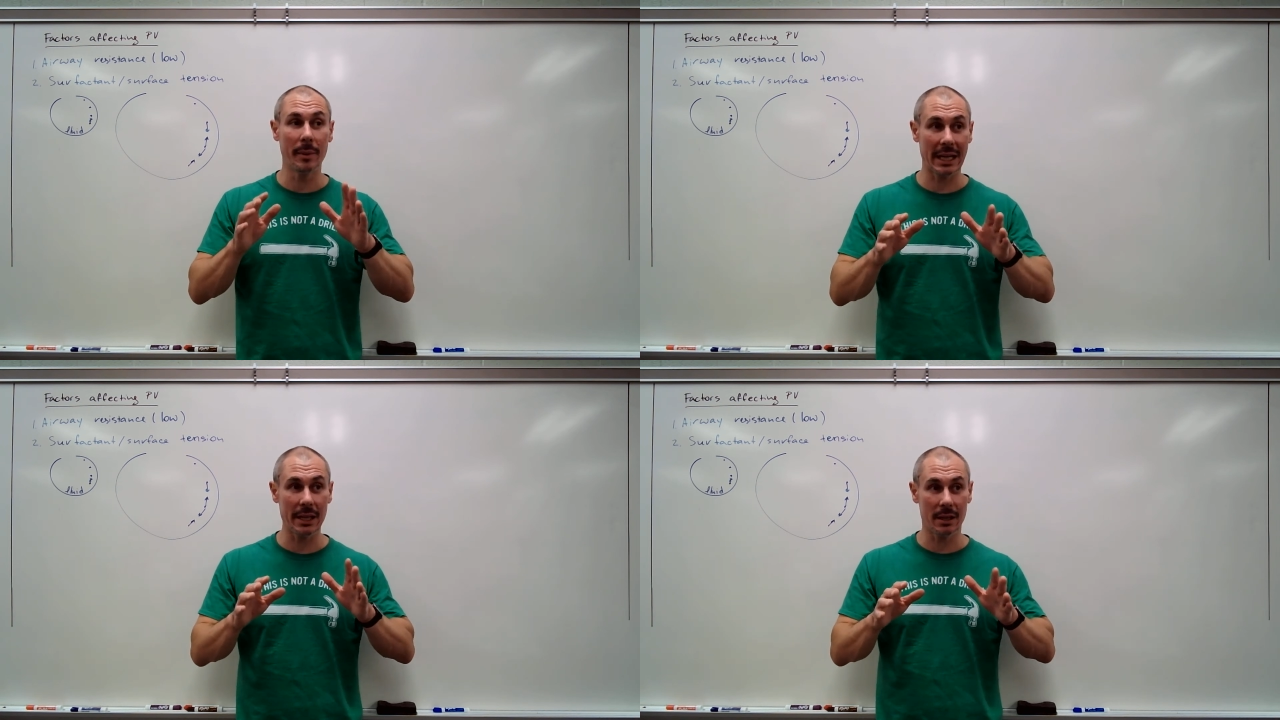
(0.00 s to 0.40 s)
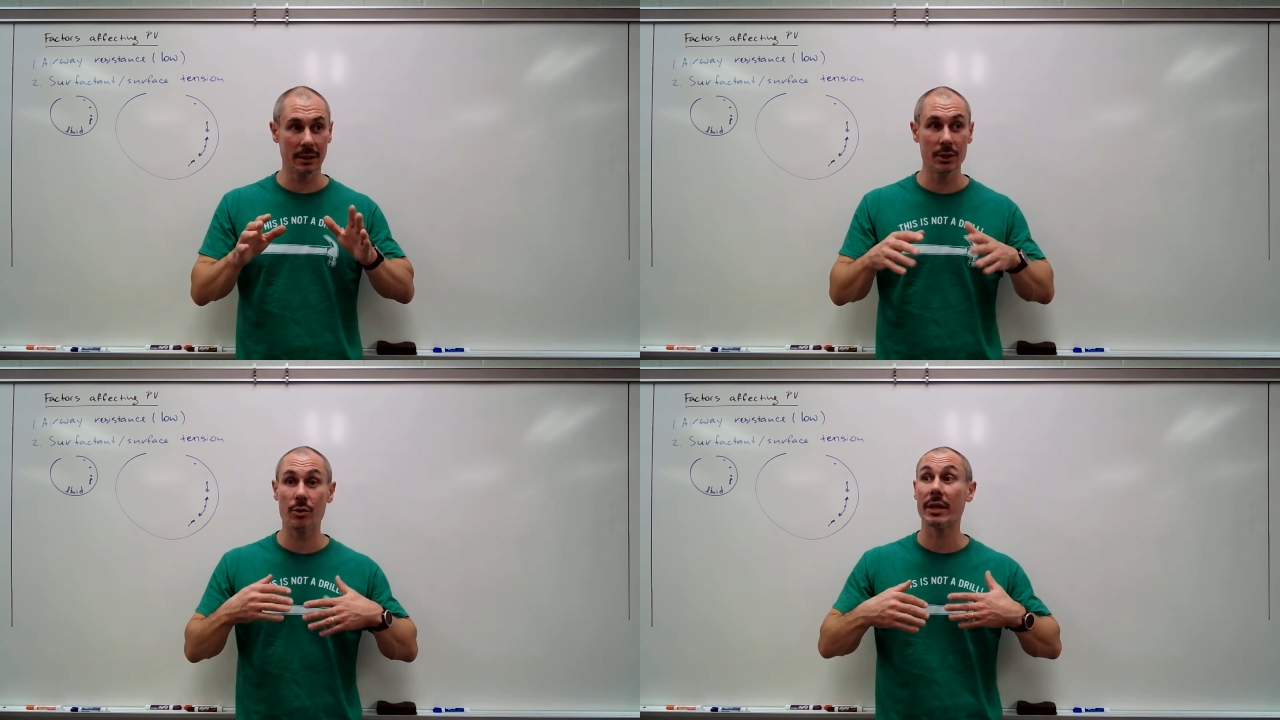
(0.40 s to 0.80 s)
mechanical
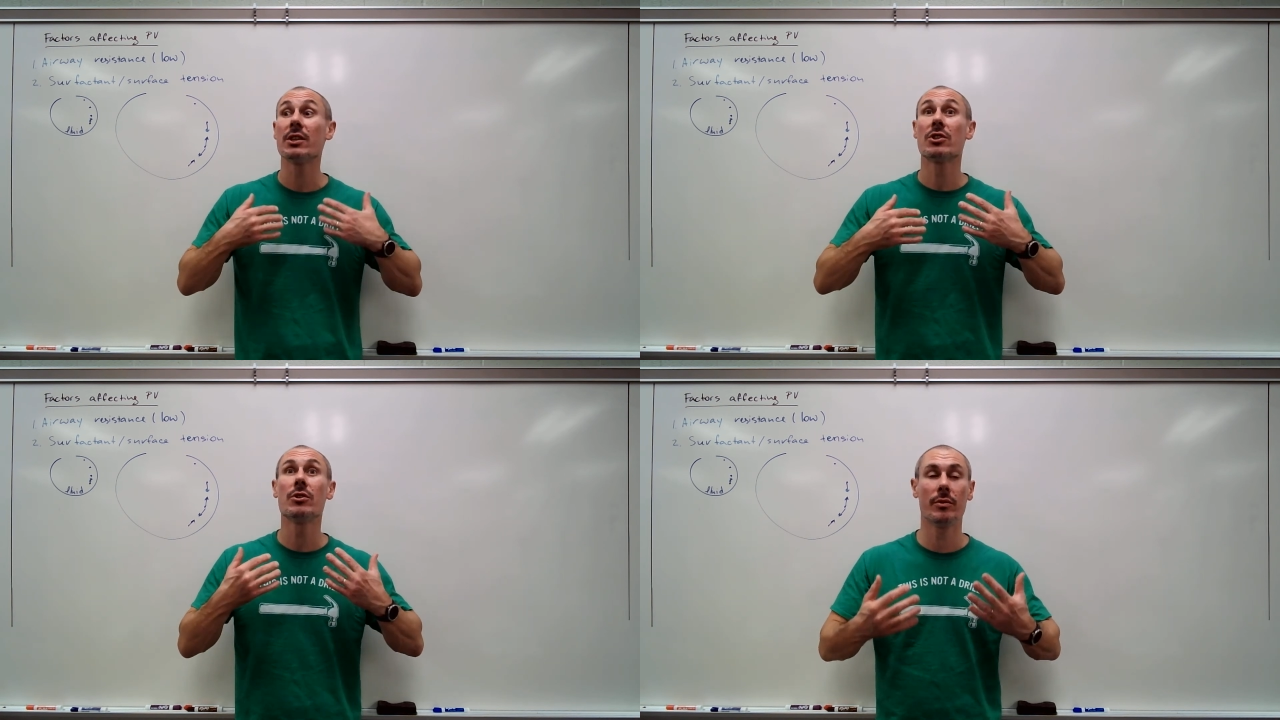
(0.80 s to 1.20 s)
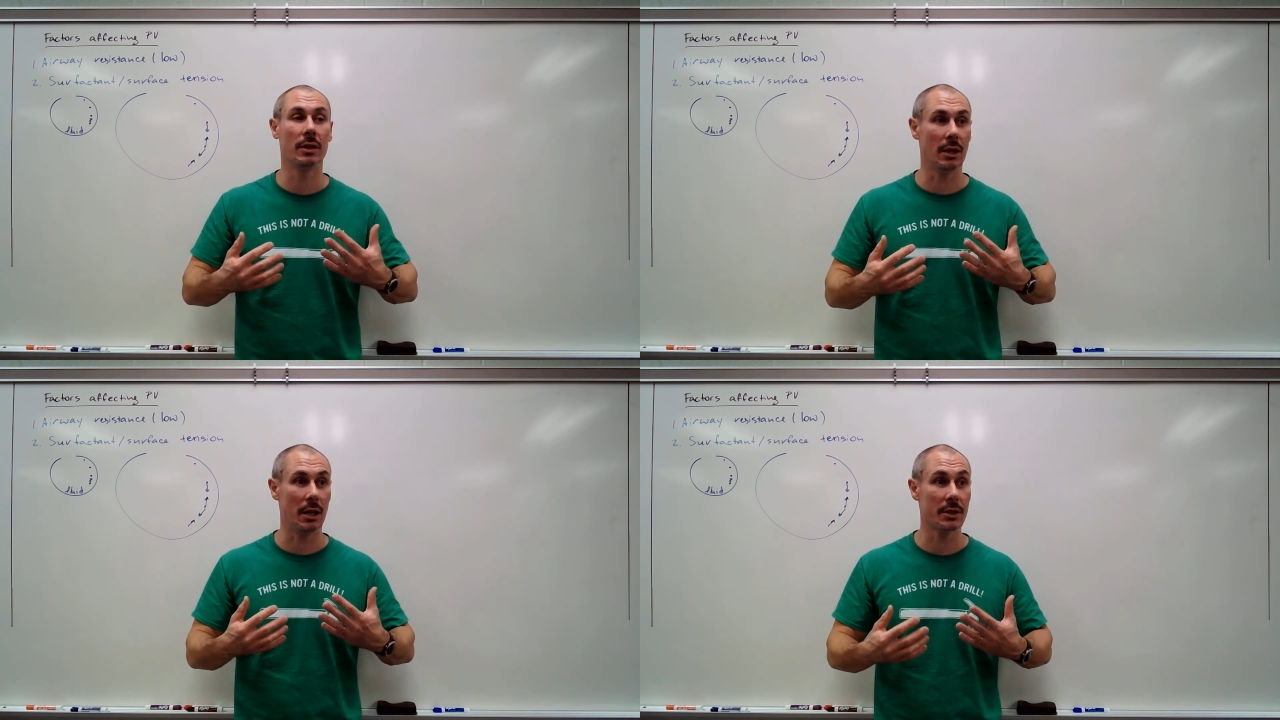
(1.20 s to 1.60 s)
injury to the
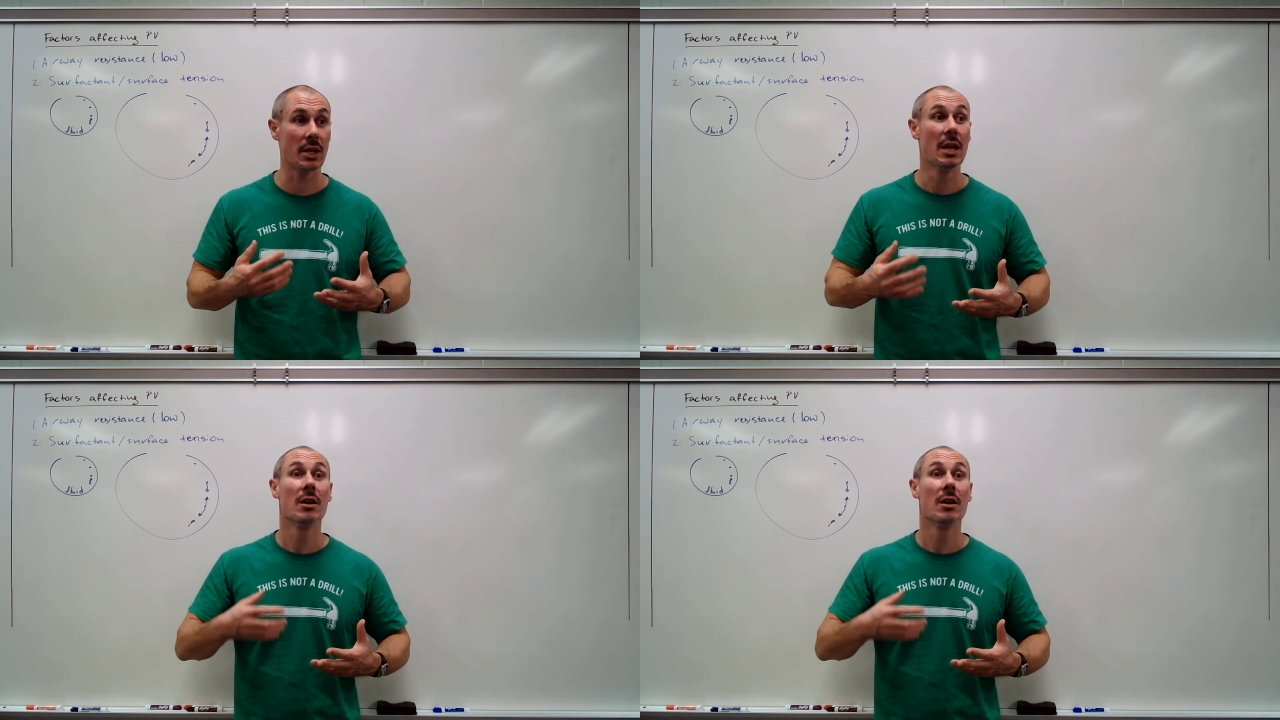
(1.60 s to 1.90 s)
lungs